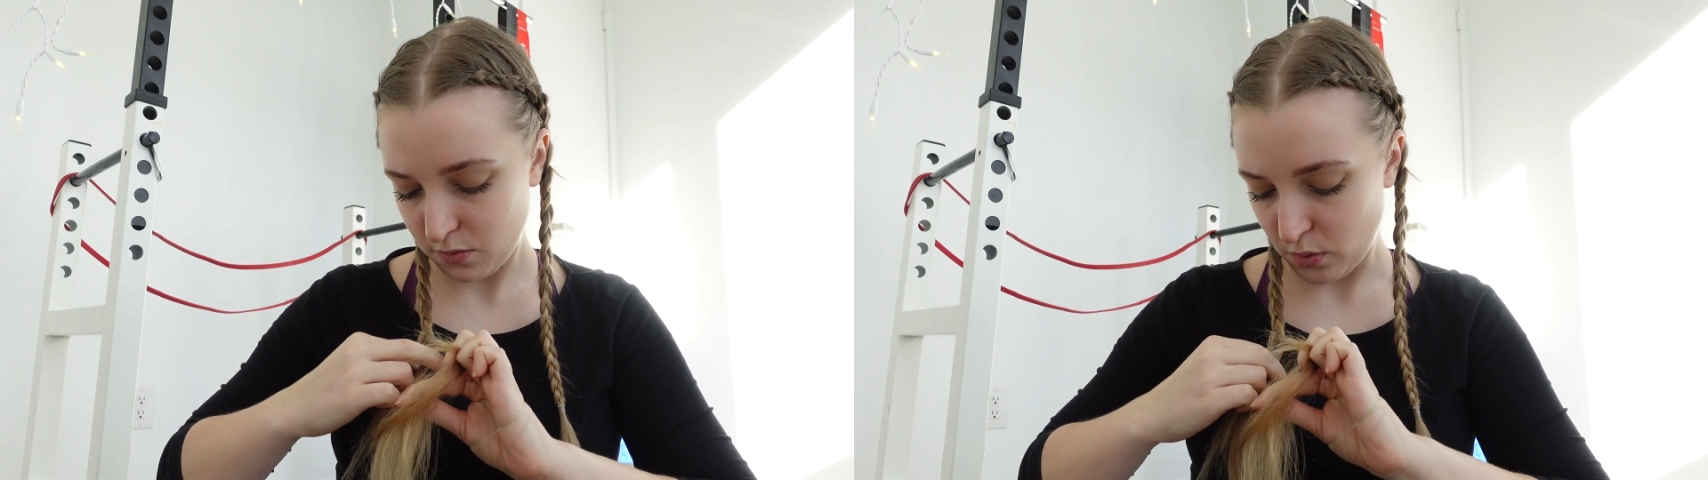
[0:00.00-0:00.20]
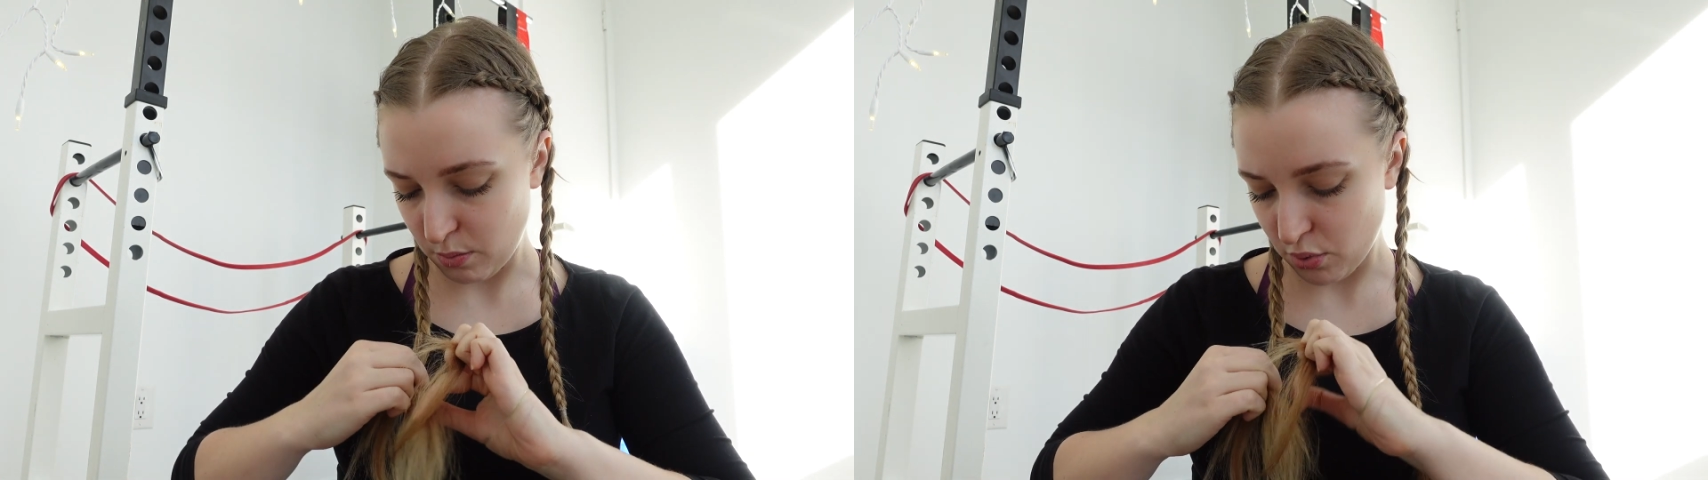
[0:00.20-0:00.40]

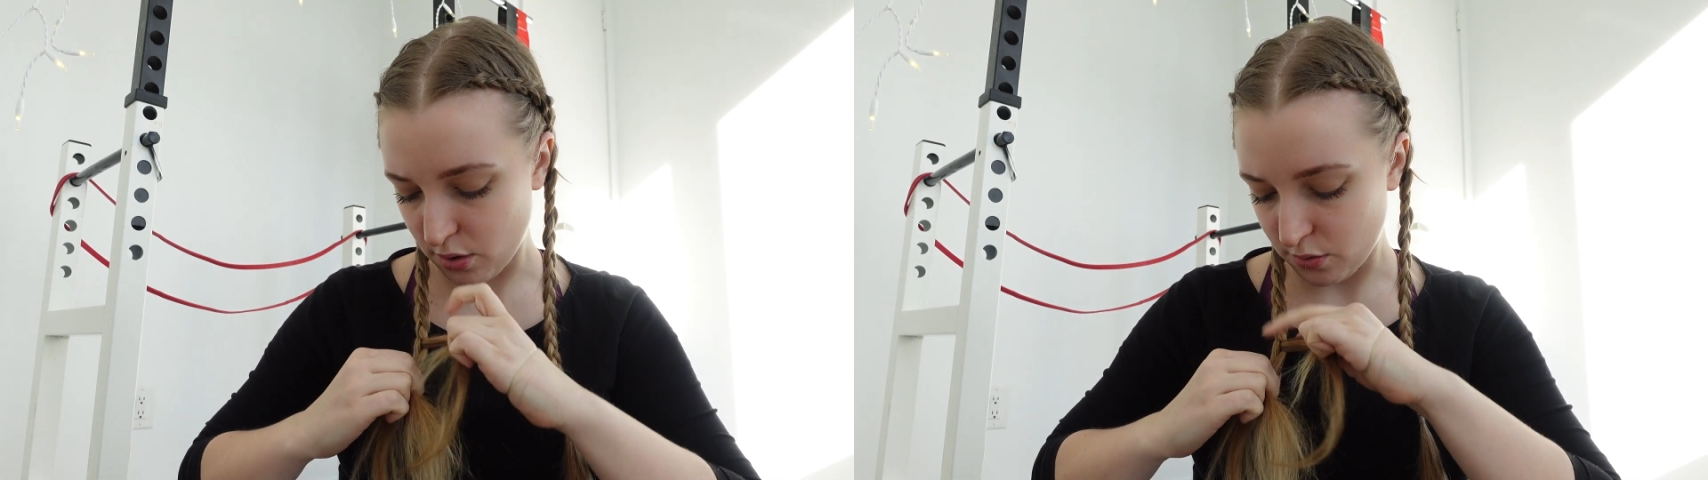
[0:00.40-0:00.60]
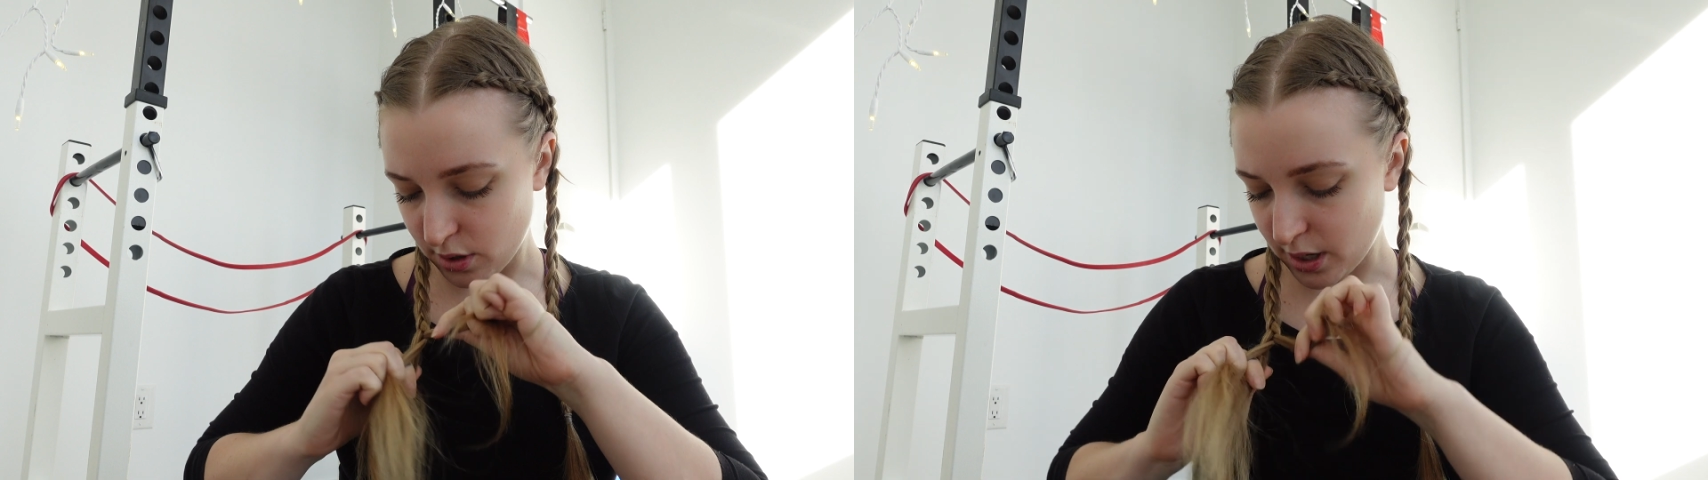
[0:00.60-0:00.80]
we
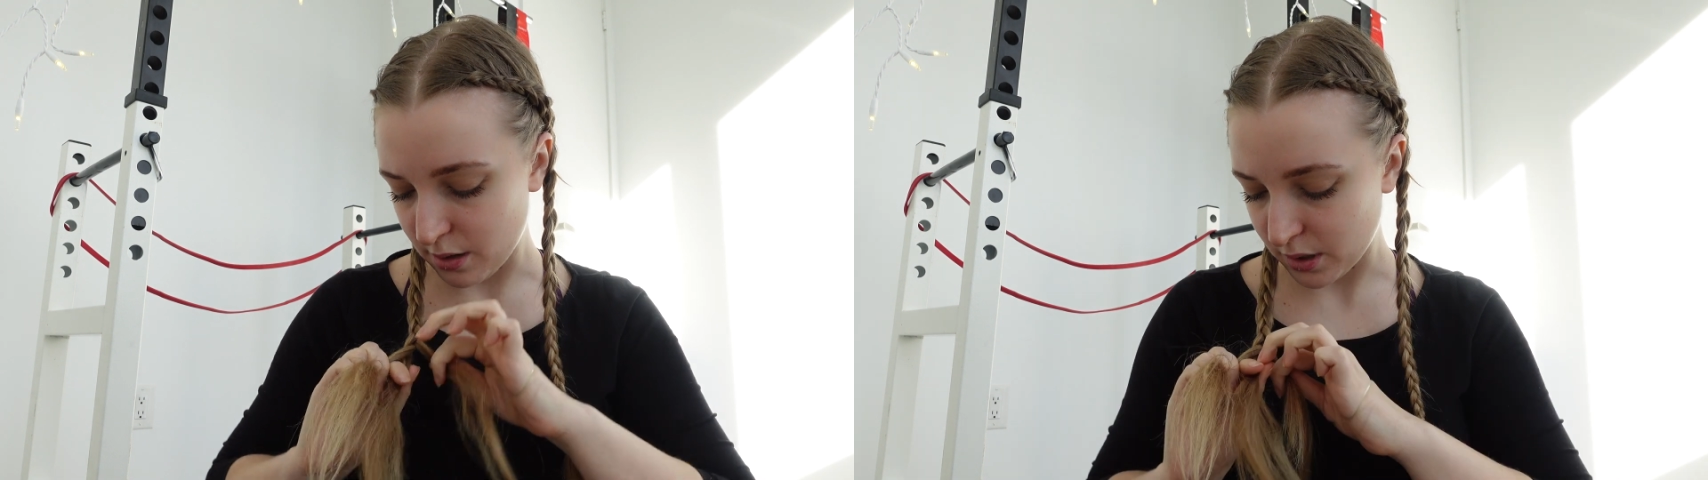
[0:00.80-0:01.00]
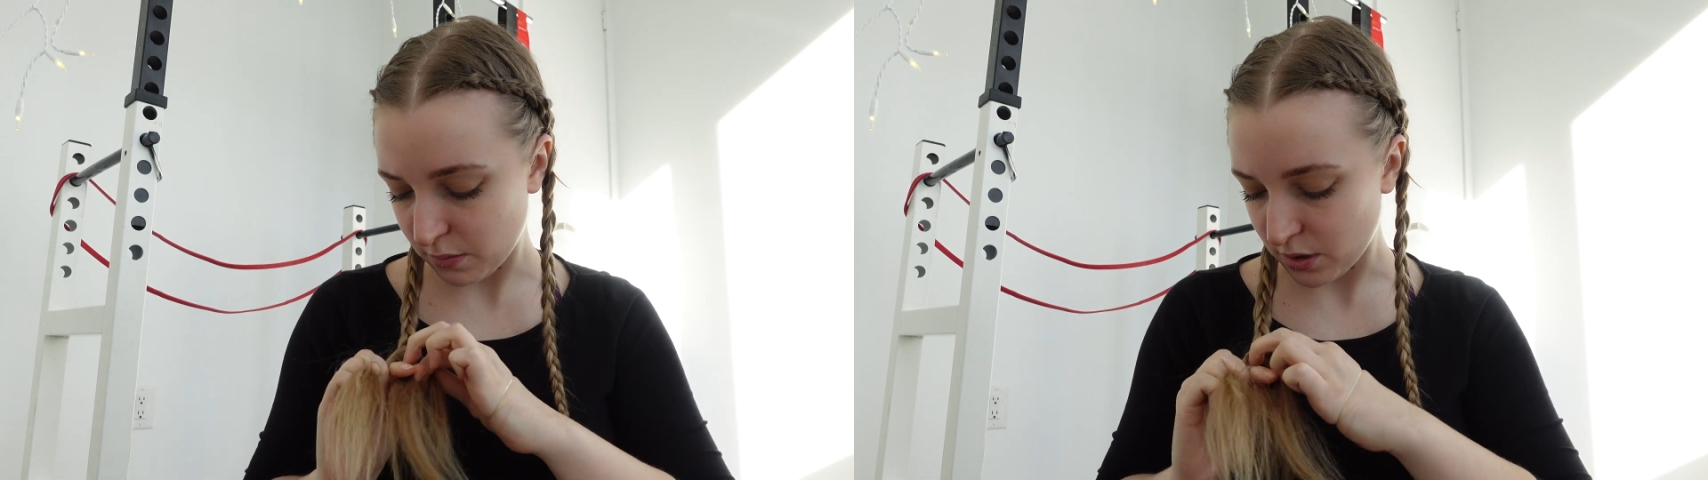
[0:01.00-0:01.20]

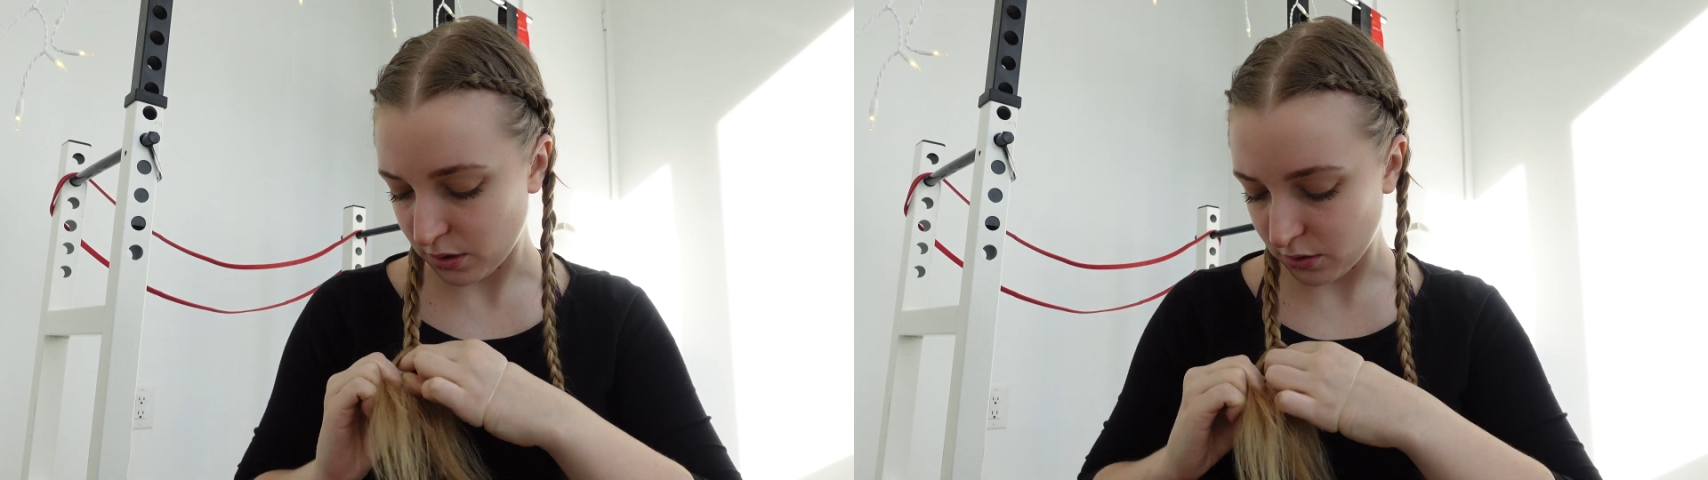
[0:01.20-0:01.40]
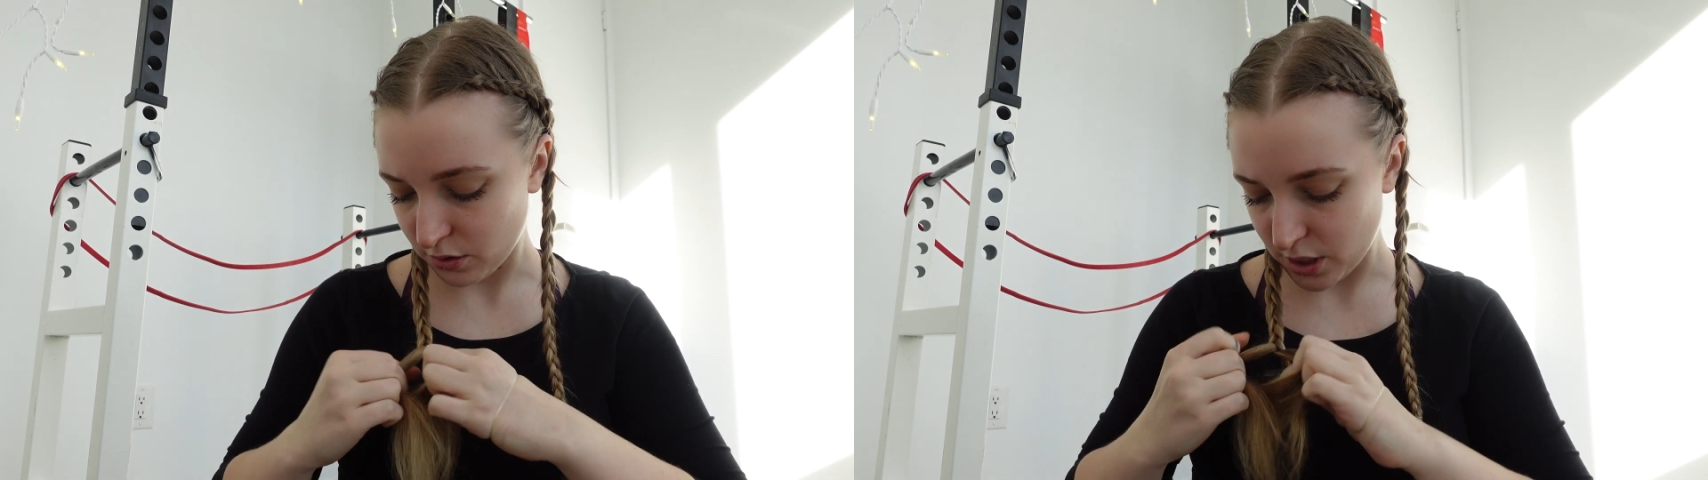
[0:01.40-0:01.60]
program as
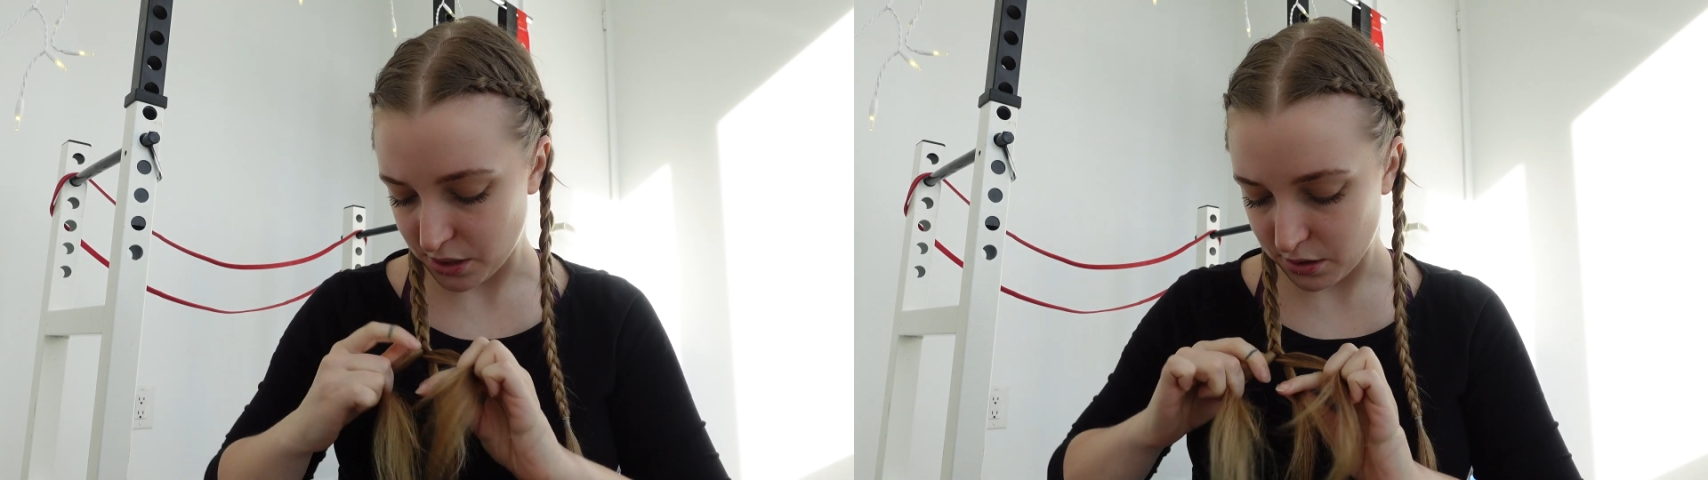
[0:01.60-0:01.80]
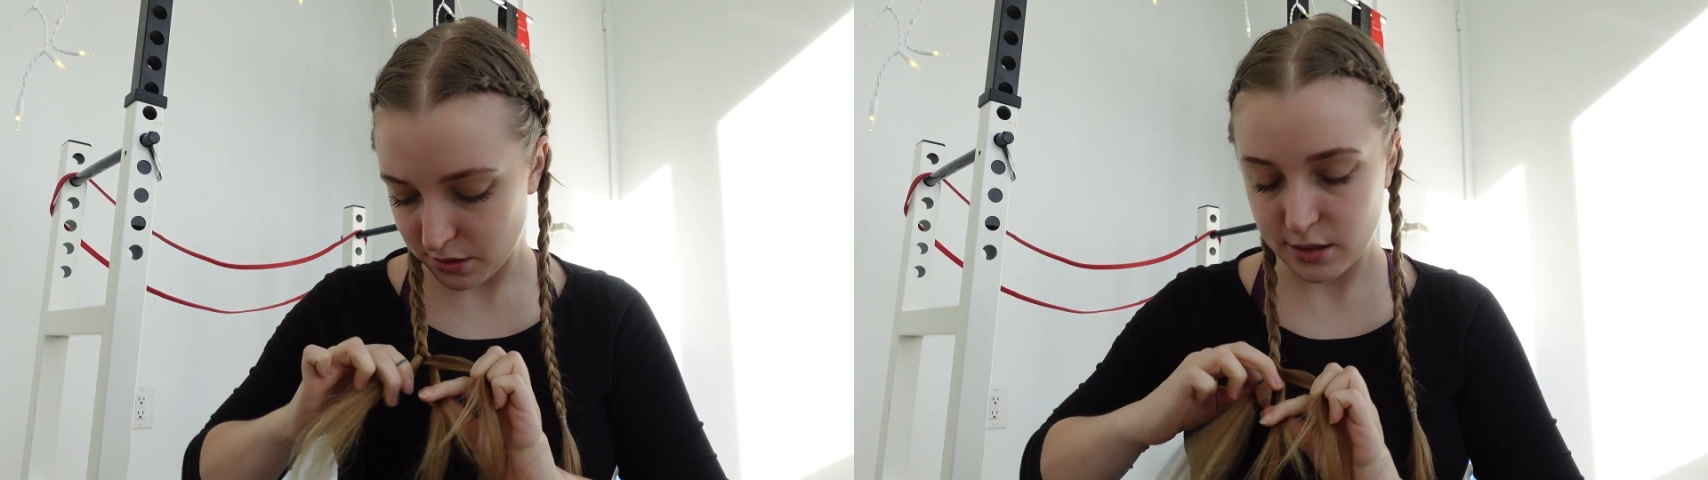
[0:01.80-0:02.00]
personal
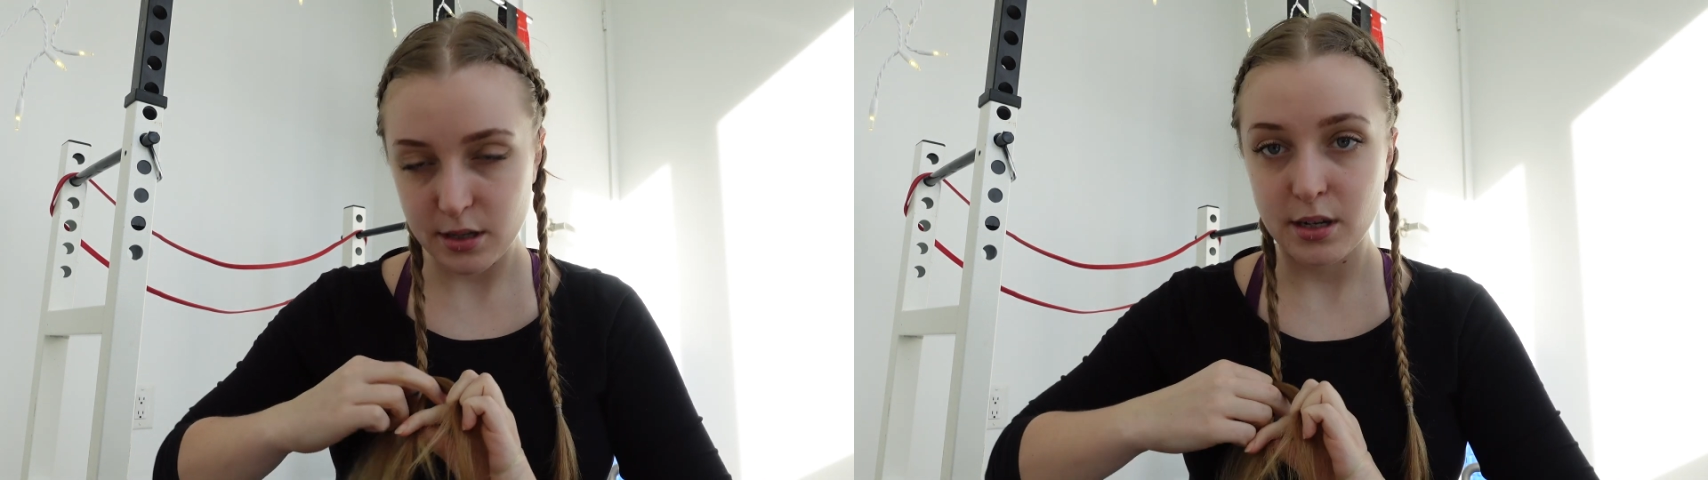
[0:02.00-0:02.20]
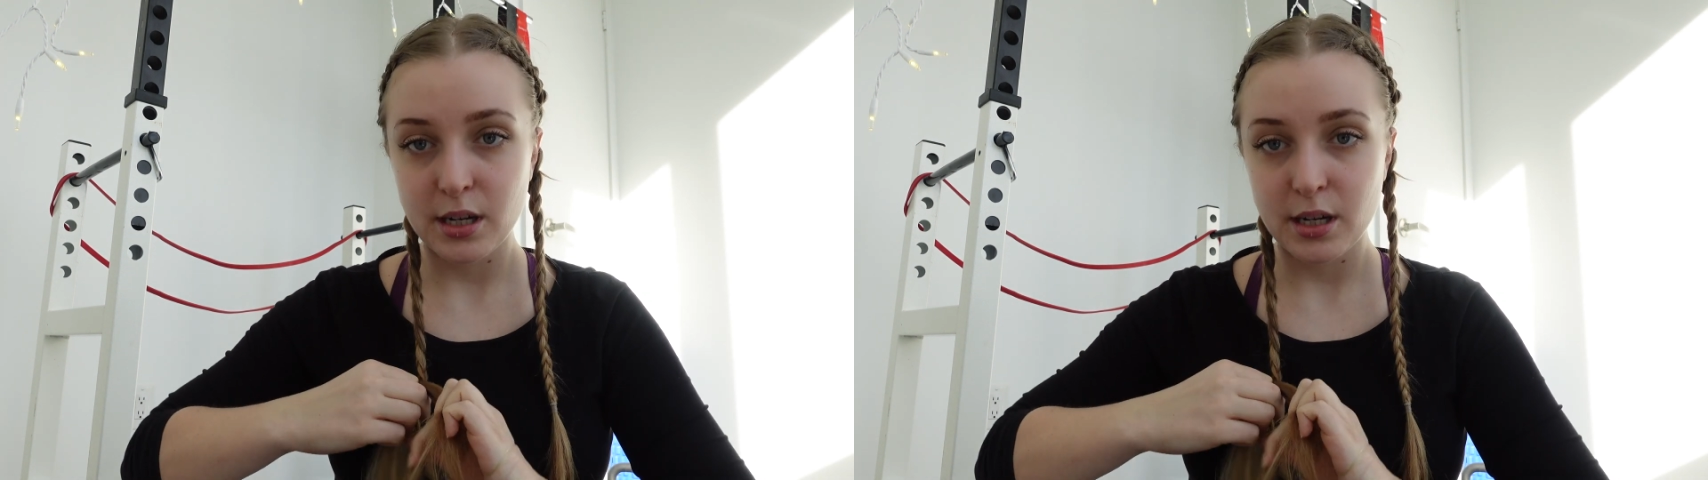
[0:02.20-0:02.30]
trainers.